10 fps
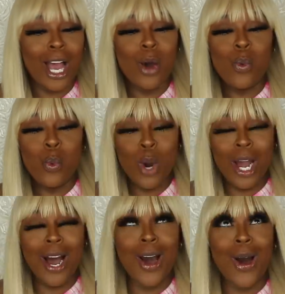got
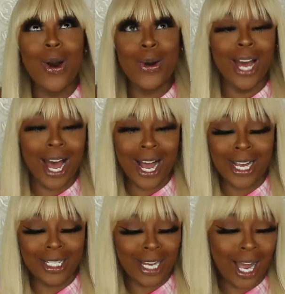one oh
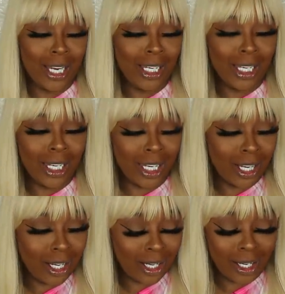gosh I
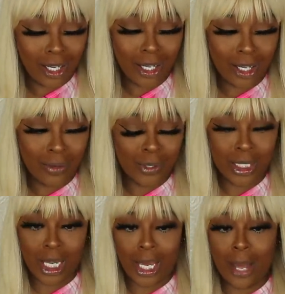love
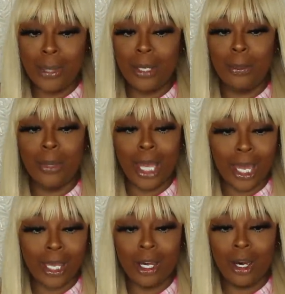it's like how many
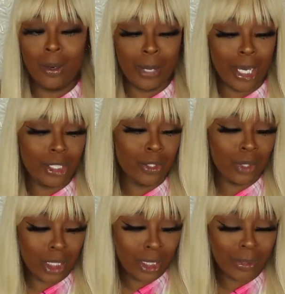black and gold bags you
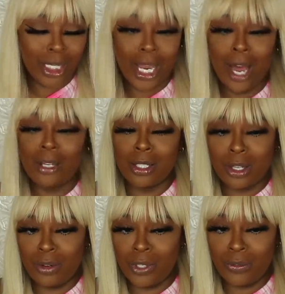need but they all
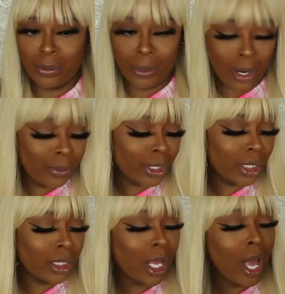serve different
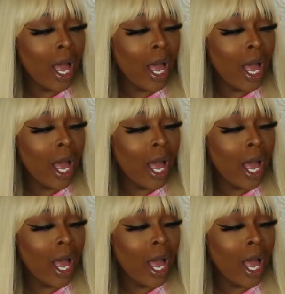purposes